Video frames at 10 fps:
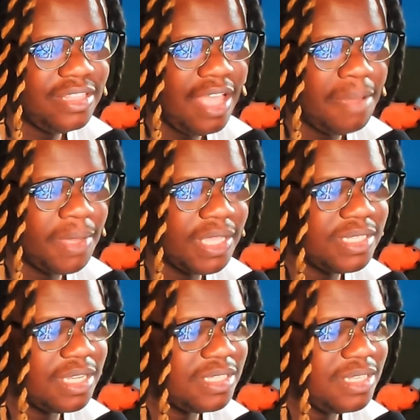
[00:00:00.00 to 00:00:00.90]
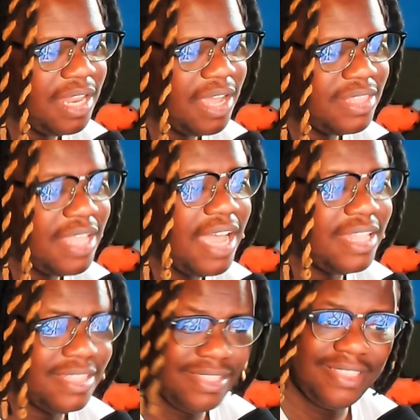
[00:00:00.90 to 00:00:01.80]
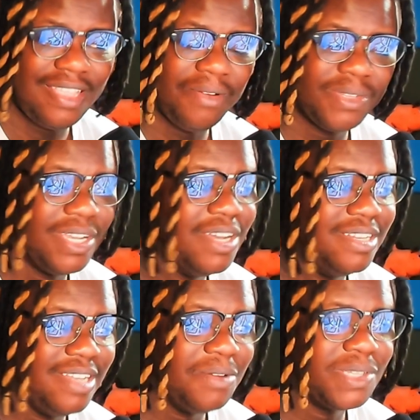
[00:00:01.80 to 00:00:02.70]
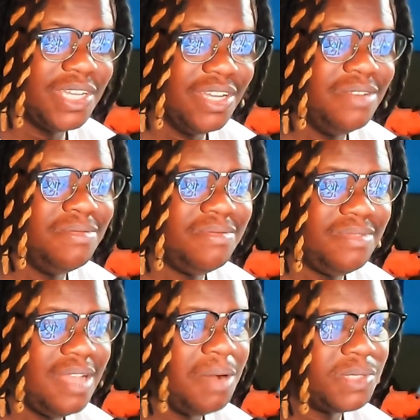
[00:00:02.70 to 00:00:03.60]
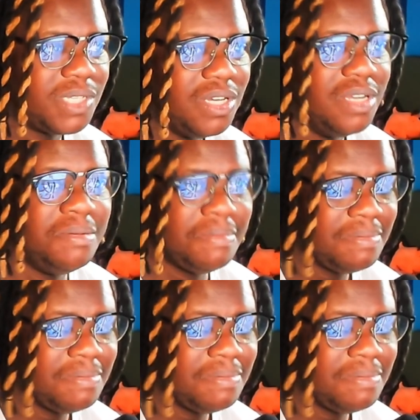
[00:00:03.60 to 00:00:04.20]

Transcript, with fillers: That makes sense now. That that was good. That was good. That was good.